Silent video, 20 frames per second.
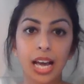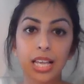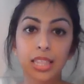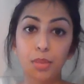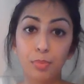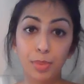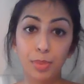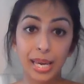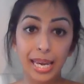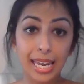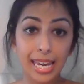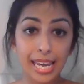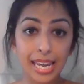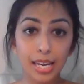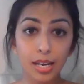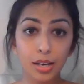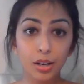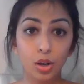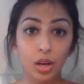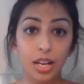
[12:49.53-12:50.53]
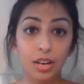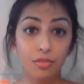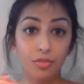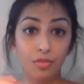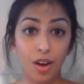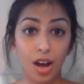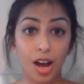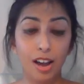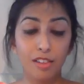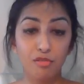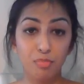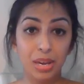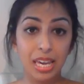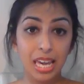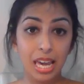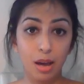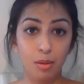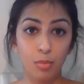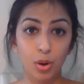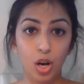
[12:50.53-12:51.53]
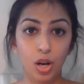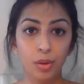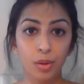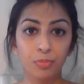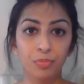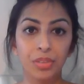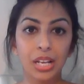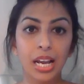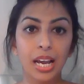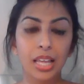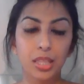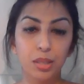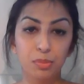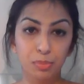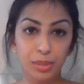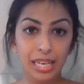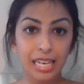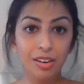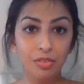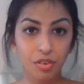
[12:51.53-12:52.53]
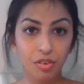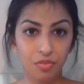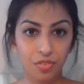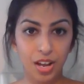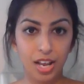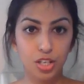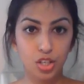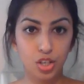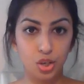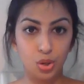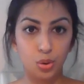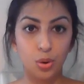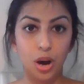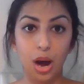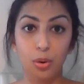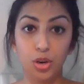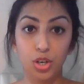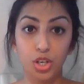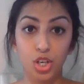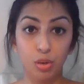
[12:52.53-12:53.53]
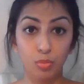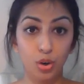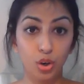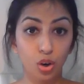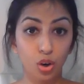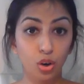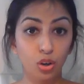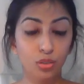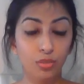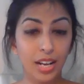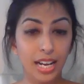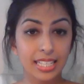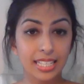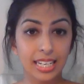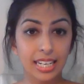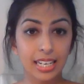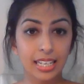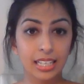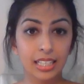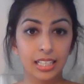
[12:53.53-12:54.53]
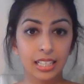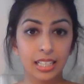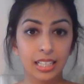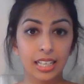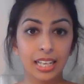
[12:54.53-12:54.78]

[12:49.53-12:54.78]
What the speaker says: The P in 5 PMR, the P refers to our pneumococcal vaccine,